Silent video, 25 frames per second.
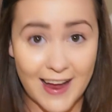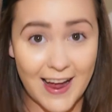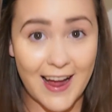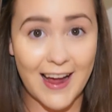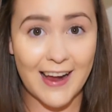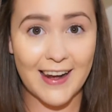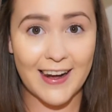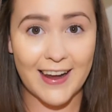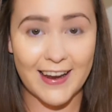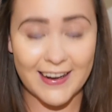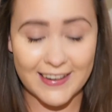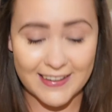
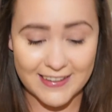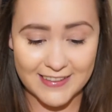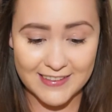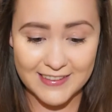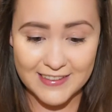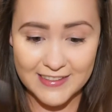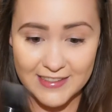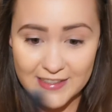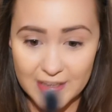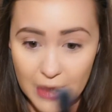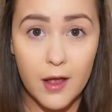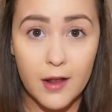I like
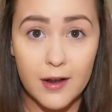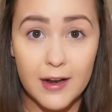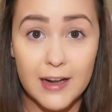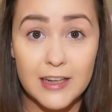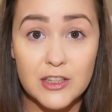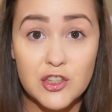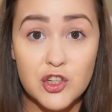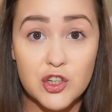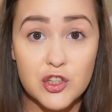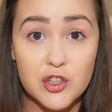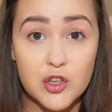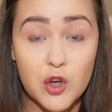this.
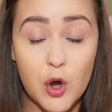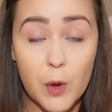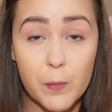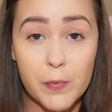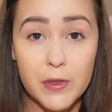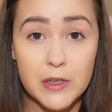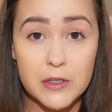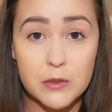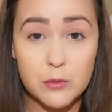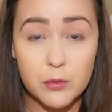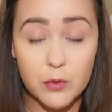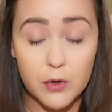Let's just hope
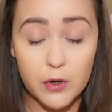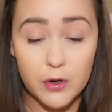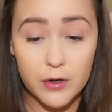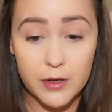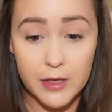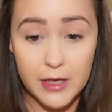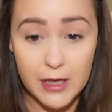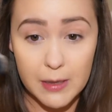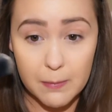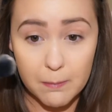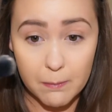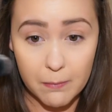this will
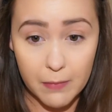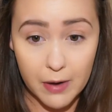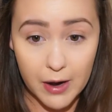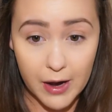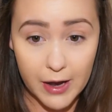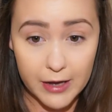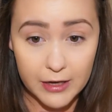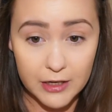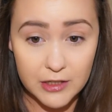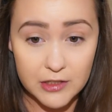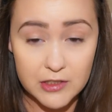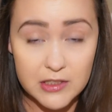keep
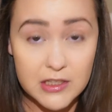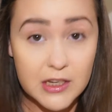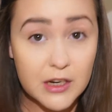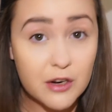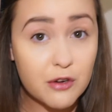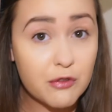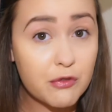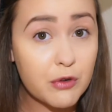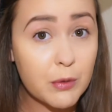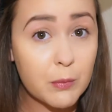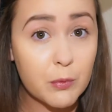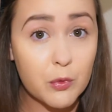my
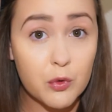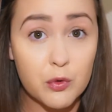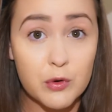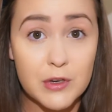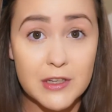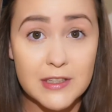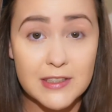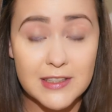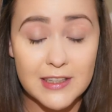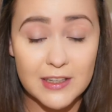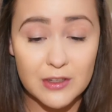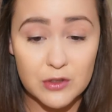concealer from
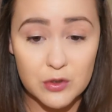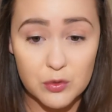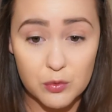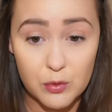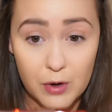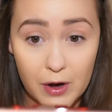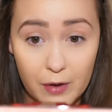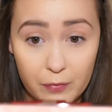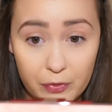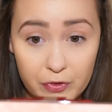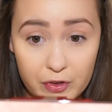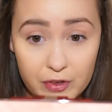creasing
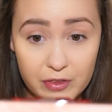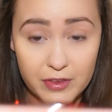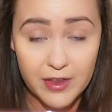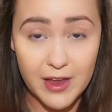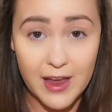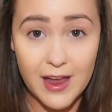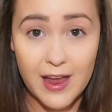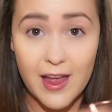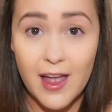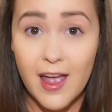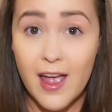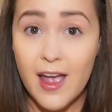throughout the
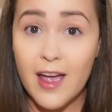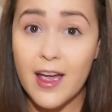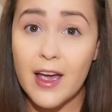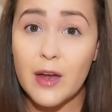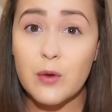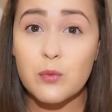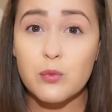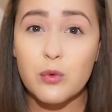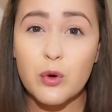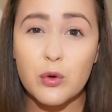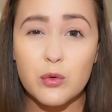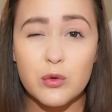day
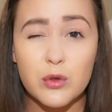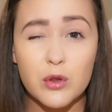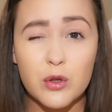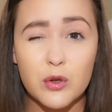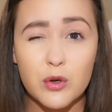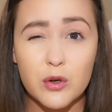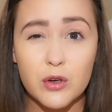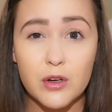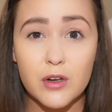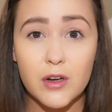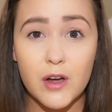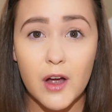and won't
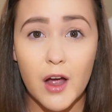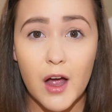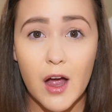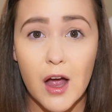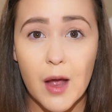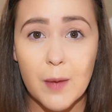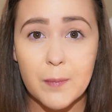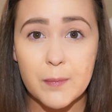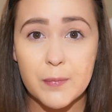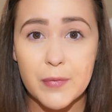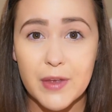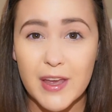look
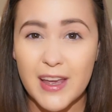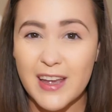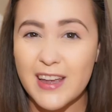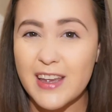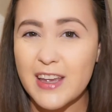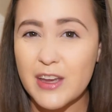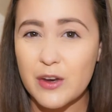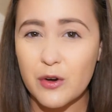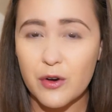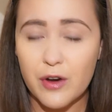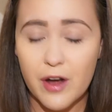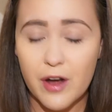cakey or